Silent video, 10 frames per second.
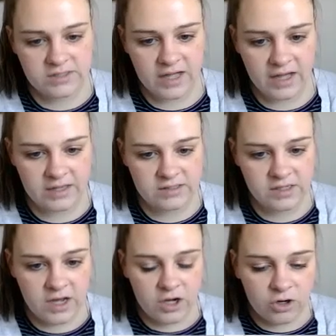says,
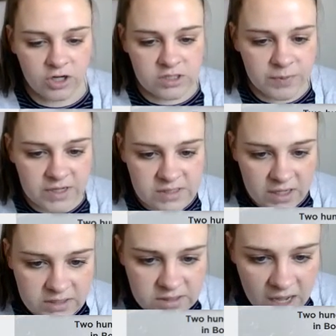Crispus
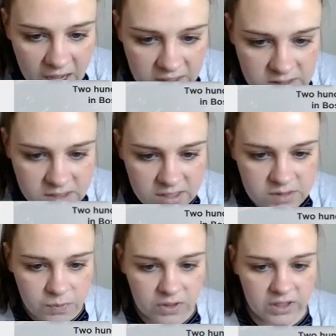Attucks
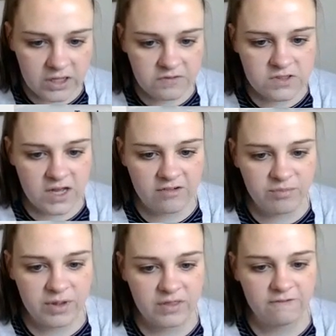is believed to have
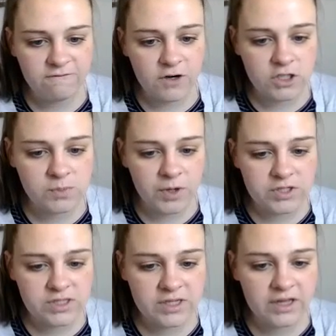been the first
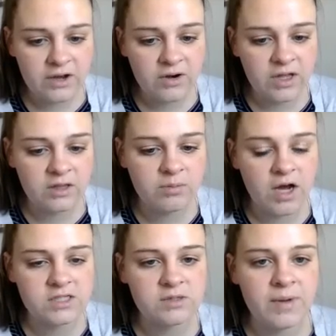person killed in the
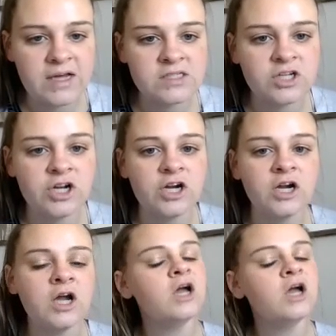Boston Massacre.